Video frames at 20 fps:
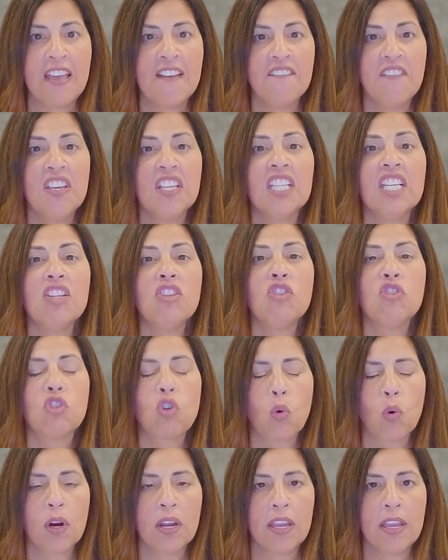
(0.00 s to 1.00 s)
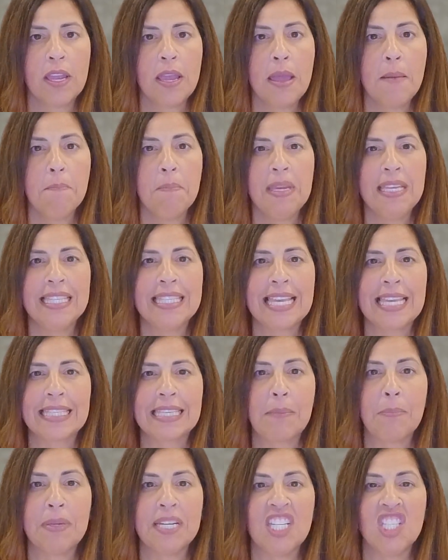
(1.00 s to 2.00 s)
Feeling sorry means that
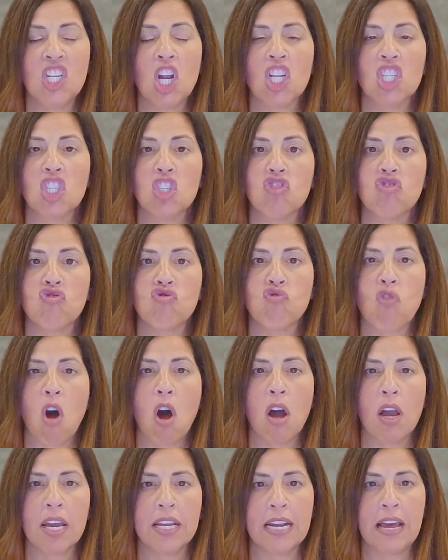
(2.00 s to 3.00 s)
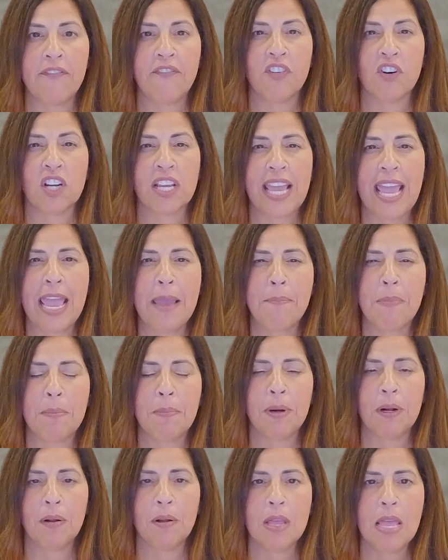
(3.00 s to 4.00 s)
somebody's not strong enough or
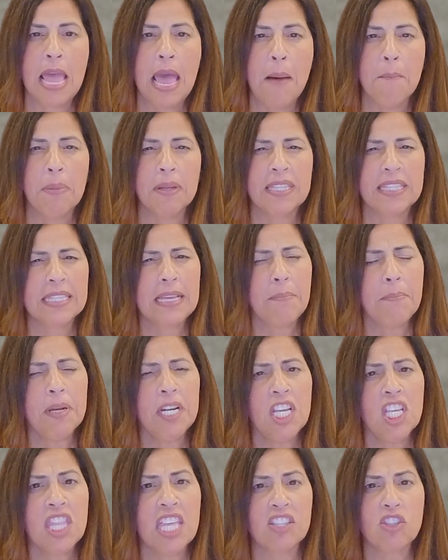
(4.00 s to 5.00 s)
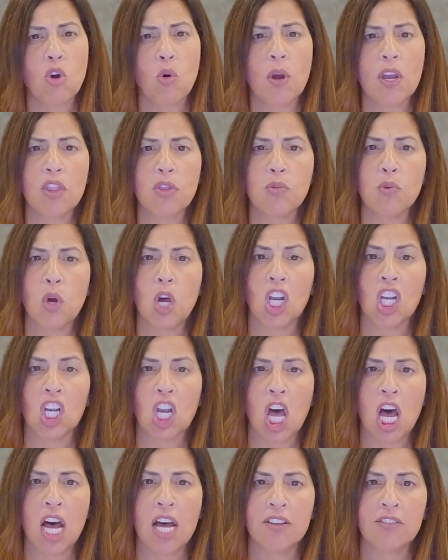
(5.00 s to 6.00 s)
capable. But somebody that's going through a
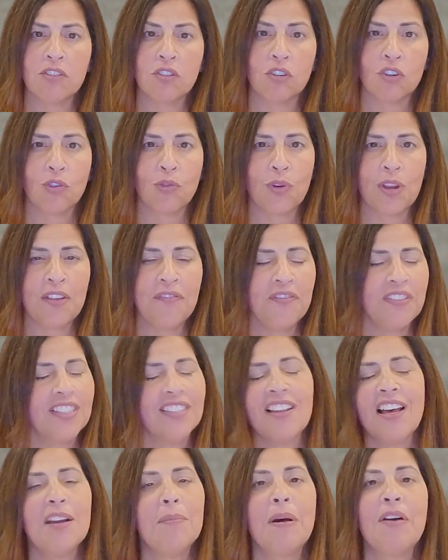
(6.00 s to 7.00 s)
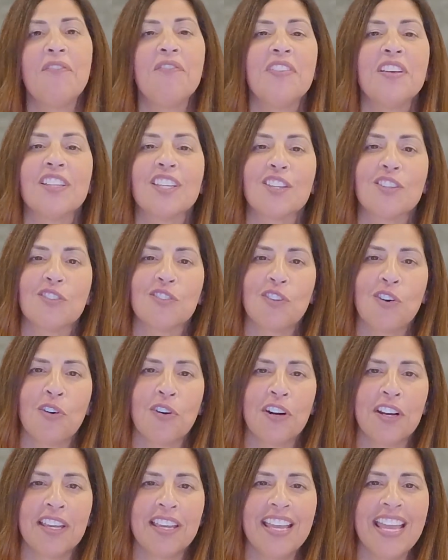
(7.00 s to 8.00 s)
loss or grief, it's not about feeling
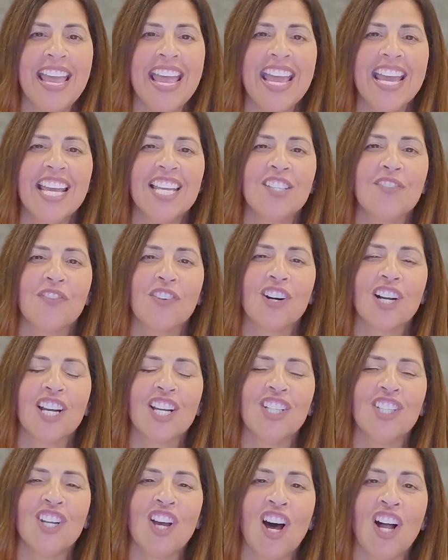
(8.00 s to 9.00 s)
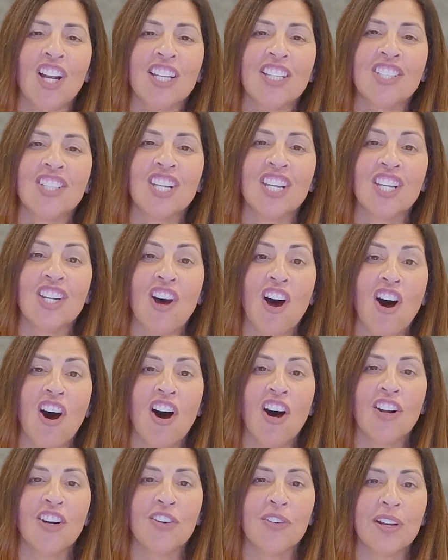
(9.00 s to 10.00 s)
sorry. It's for acknowledging and
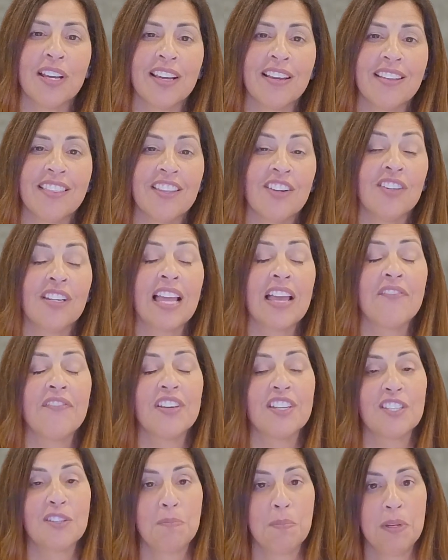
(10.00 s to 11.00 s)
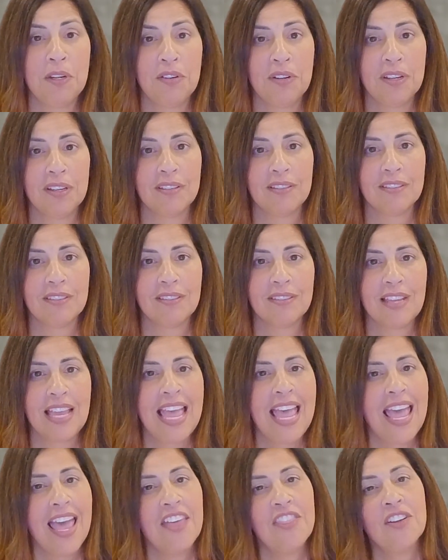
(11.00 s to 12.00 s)
honoring their life experience.
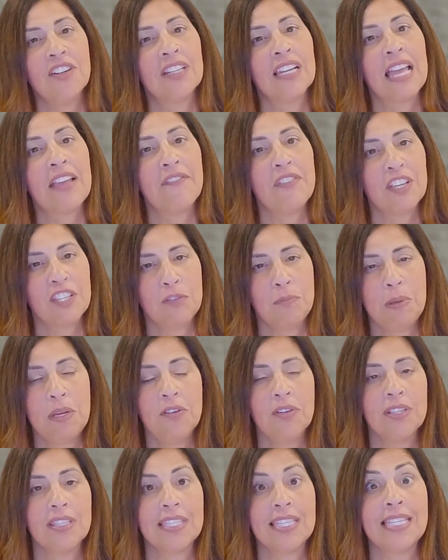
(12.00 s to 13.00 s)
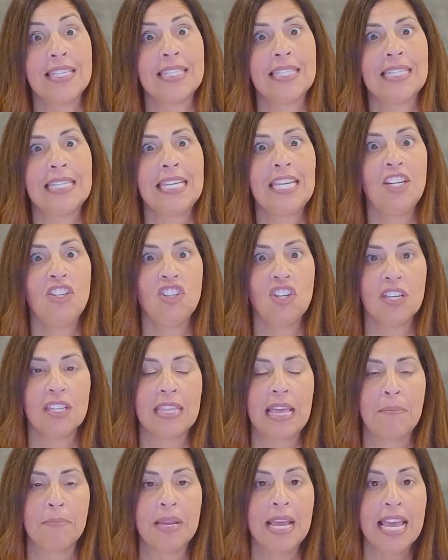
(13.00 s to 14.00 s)
And their life experience is teaching
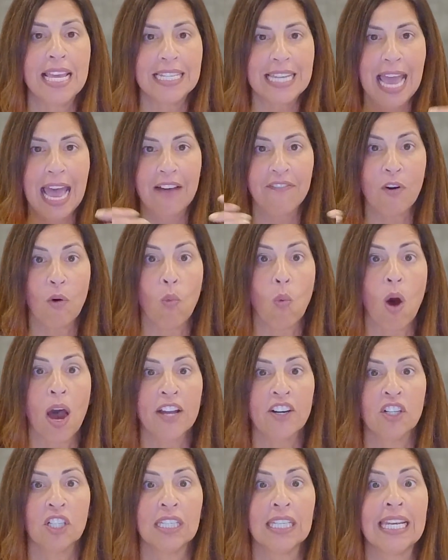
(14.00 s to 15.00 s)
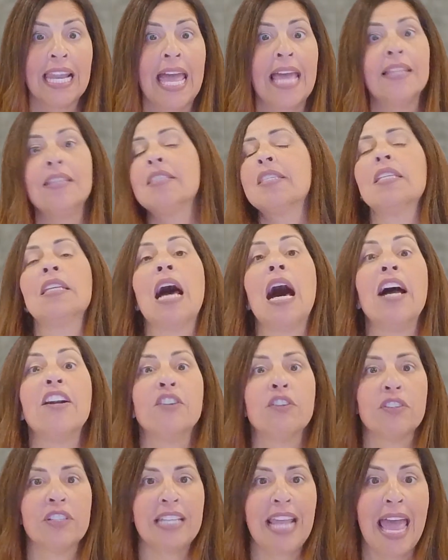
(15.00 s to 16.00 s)
them to have a wider lens and
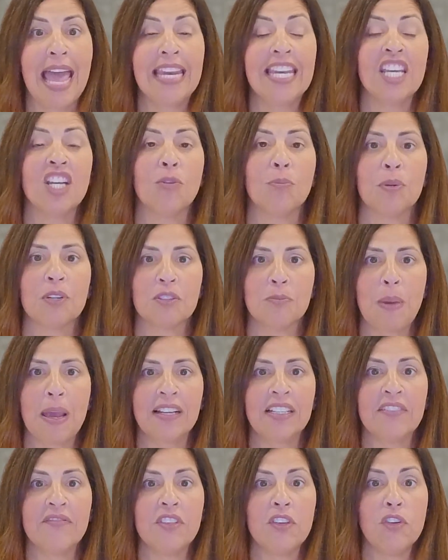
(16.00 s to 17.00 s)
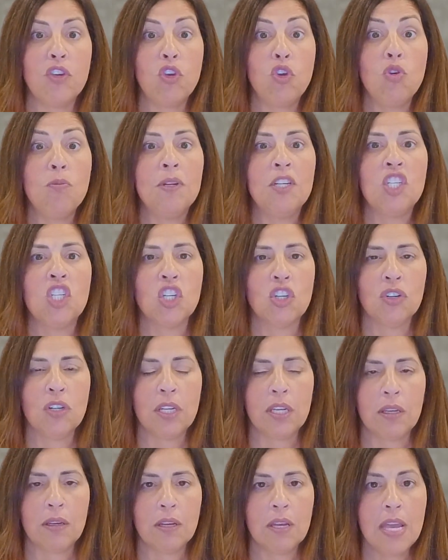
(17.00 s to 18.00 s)
understanding and perspective of the human
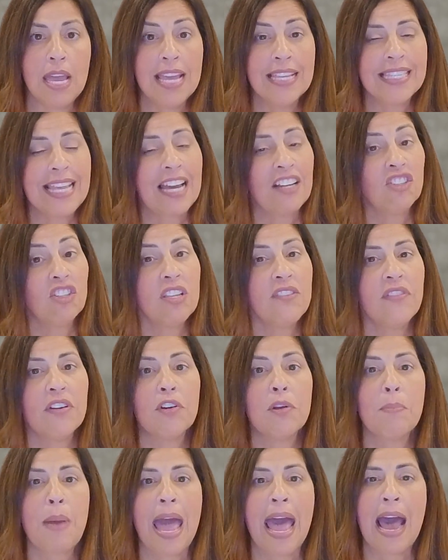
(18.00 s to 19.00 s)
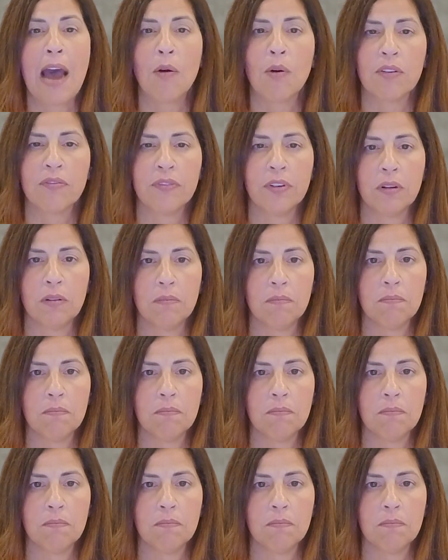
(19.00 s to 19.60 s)
journey. It's actually very powerful.